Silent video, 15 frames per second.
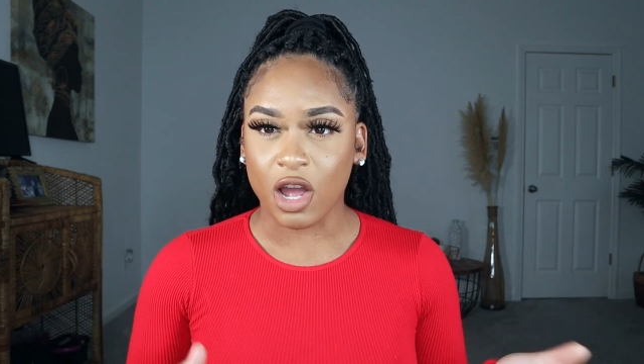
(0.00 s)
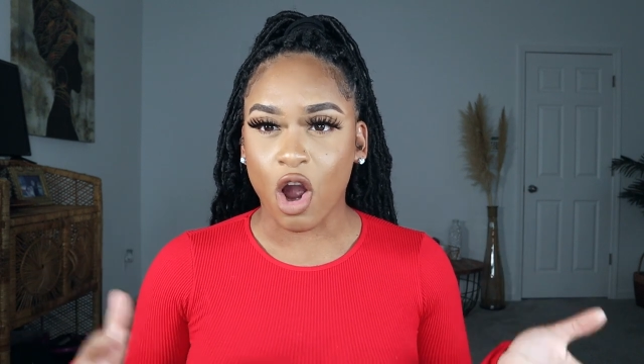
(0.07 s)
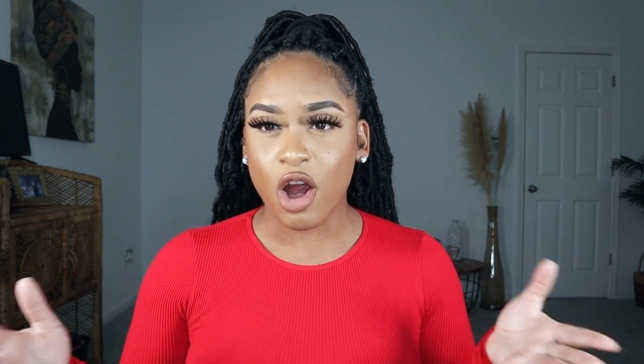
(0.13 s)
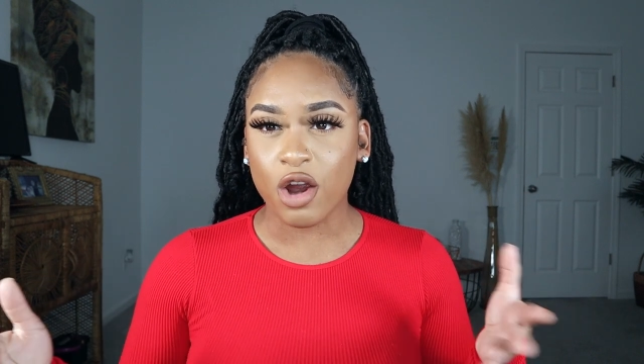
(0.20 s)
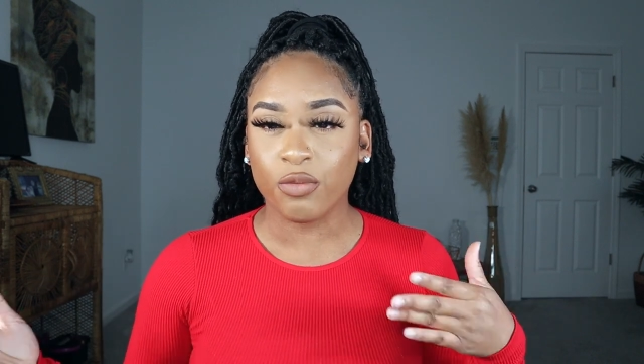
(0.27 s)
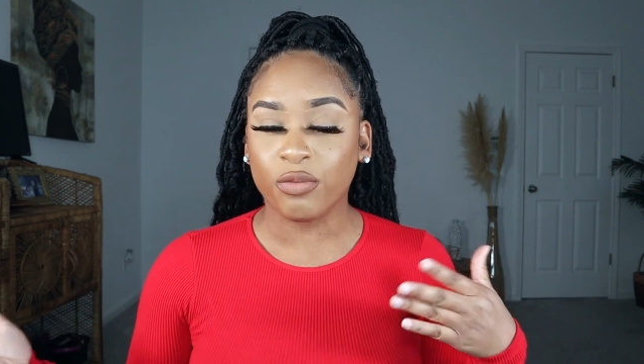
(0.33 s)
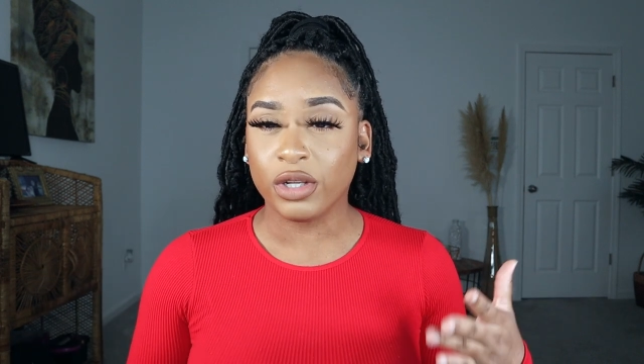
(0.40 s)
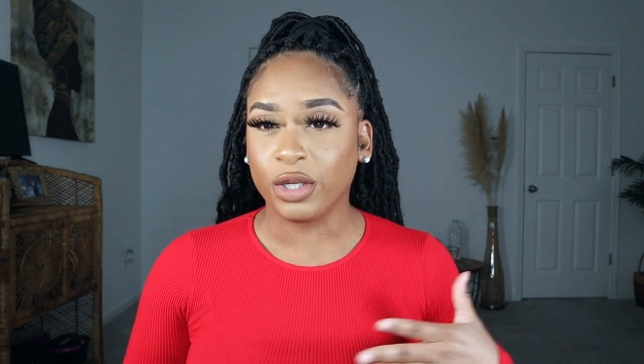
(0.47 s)
they
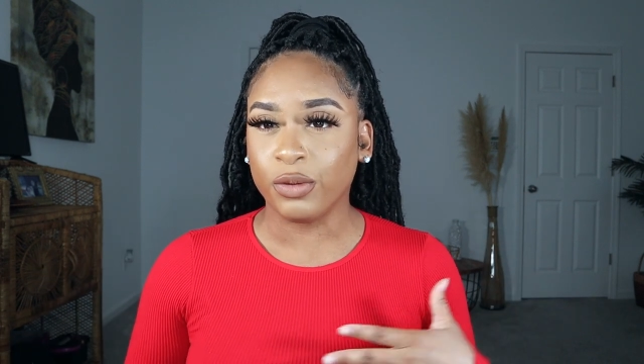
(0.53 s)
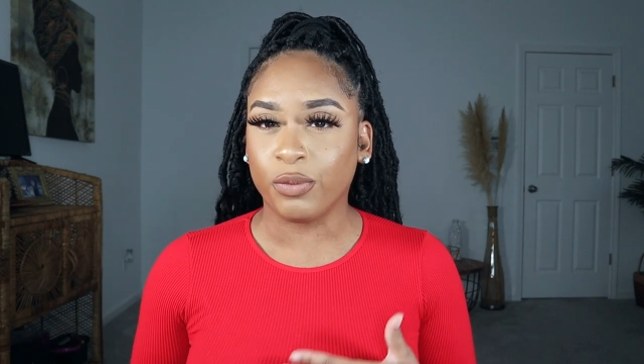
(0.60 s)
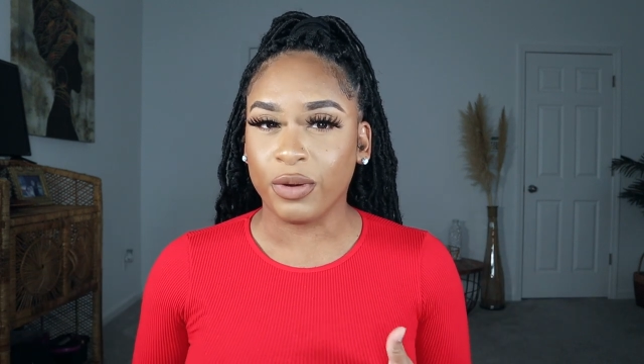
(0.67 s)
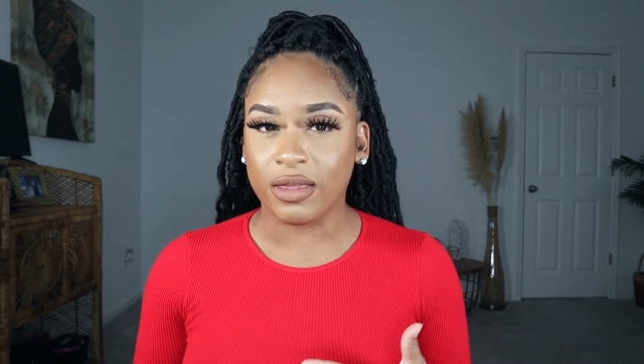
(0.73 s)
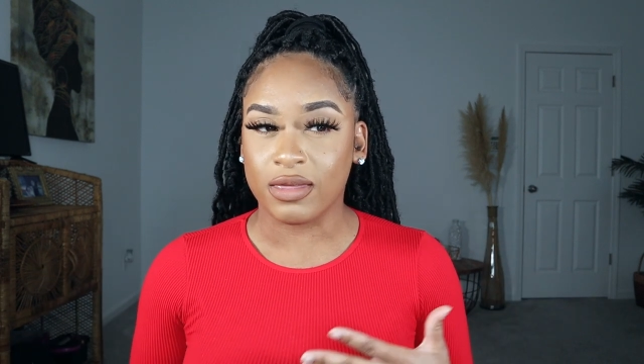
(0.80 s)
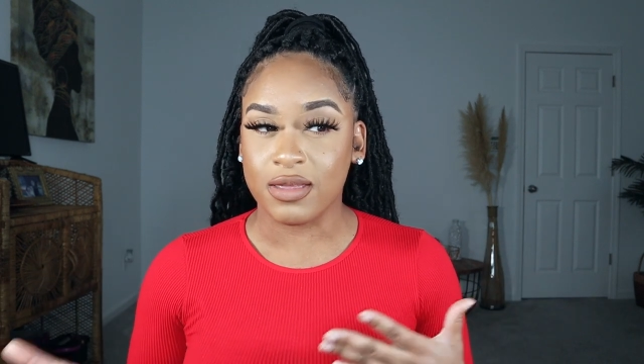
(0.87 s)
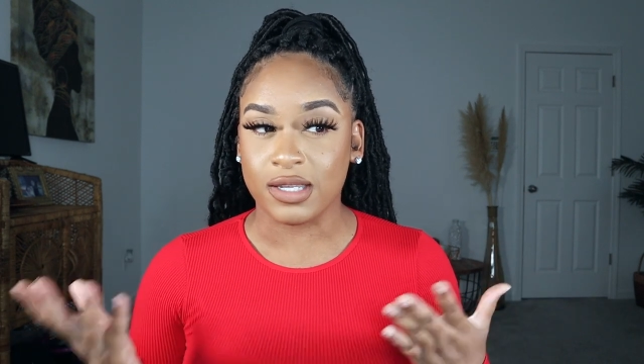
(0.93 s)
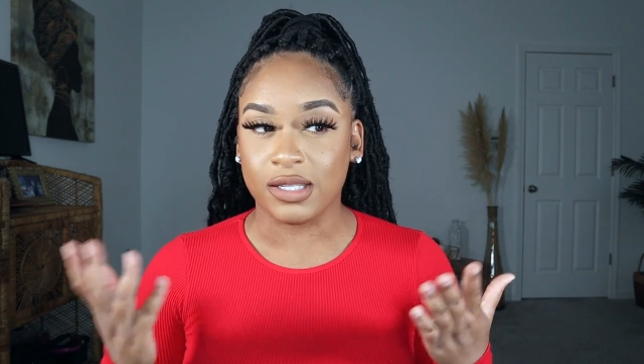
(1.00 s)
aren't really
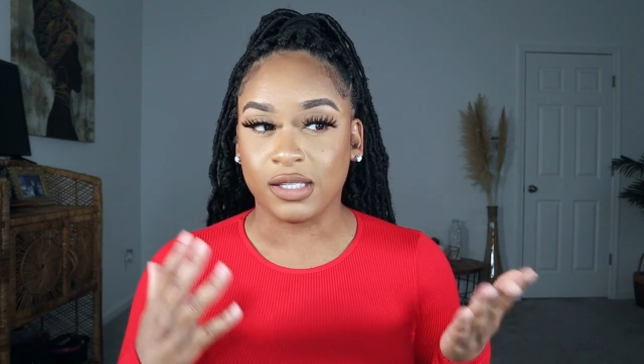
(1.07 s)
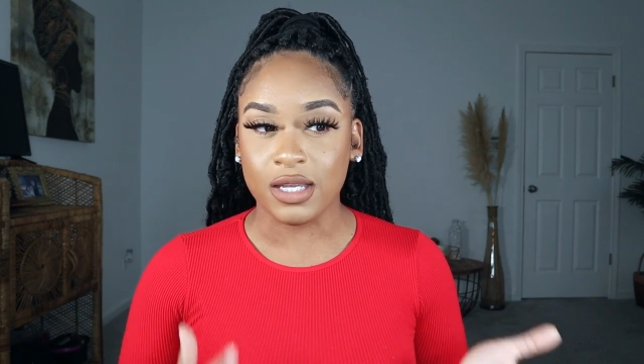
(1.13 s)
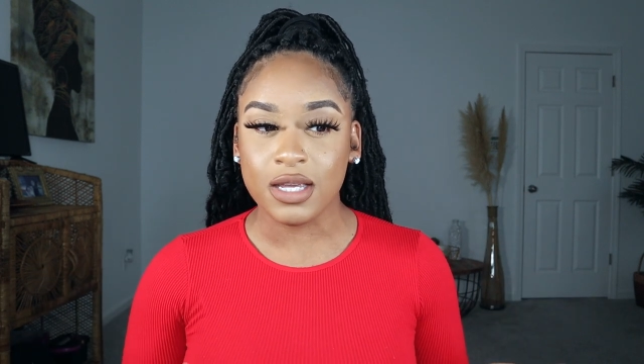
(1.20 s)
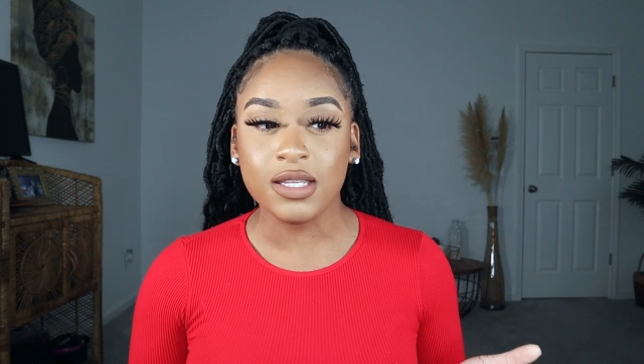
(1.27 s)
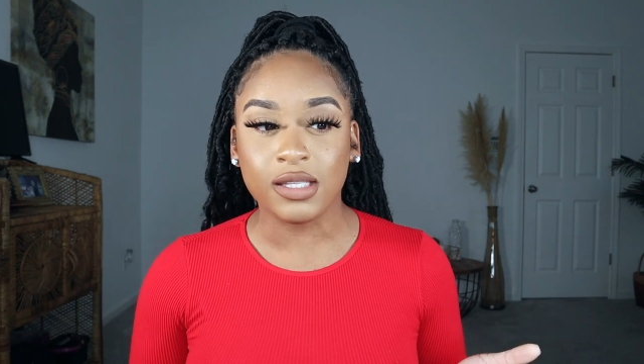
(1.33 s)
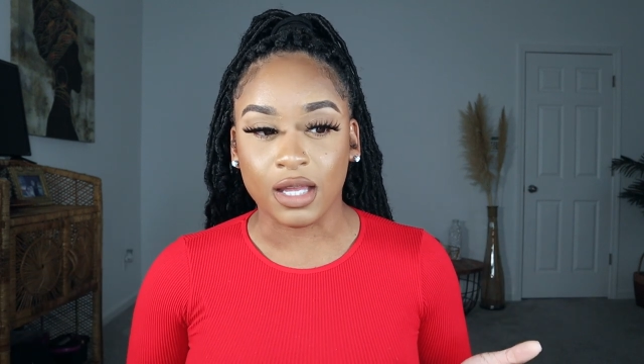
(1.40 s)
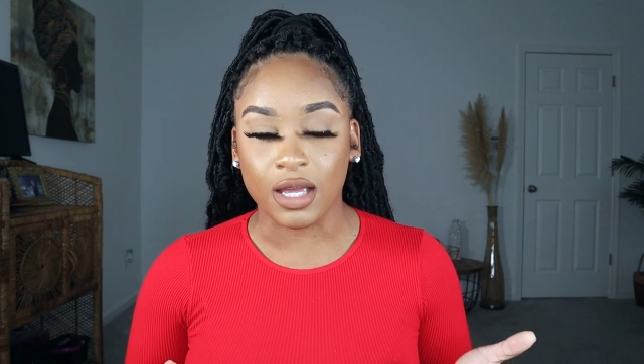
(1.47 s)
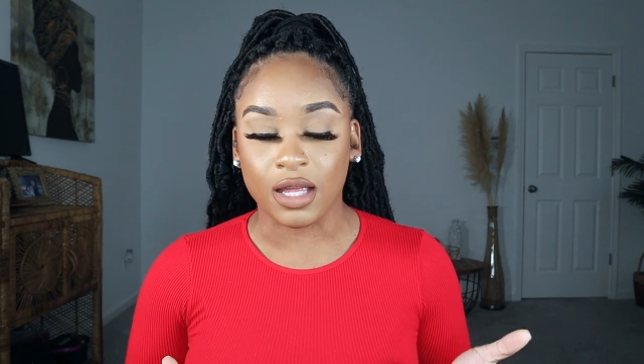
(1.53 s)
with the
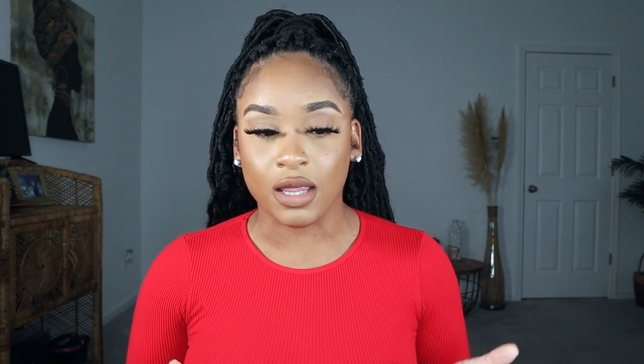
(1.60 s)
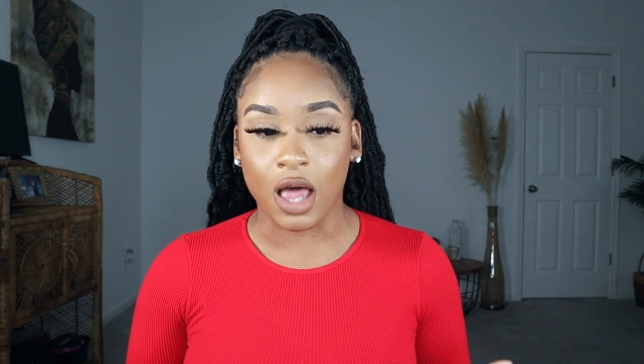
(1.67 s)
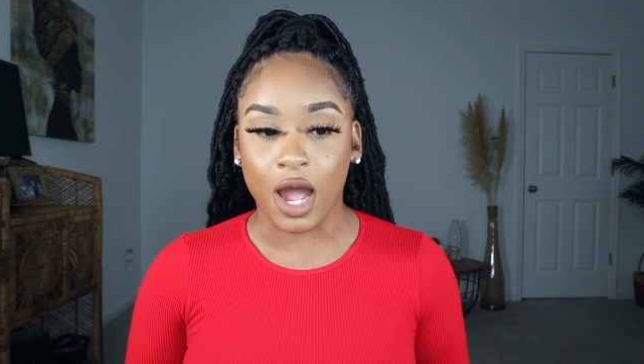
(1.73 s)
season.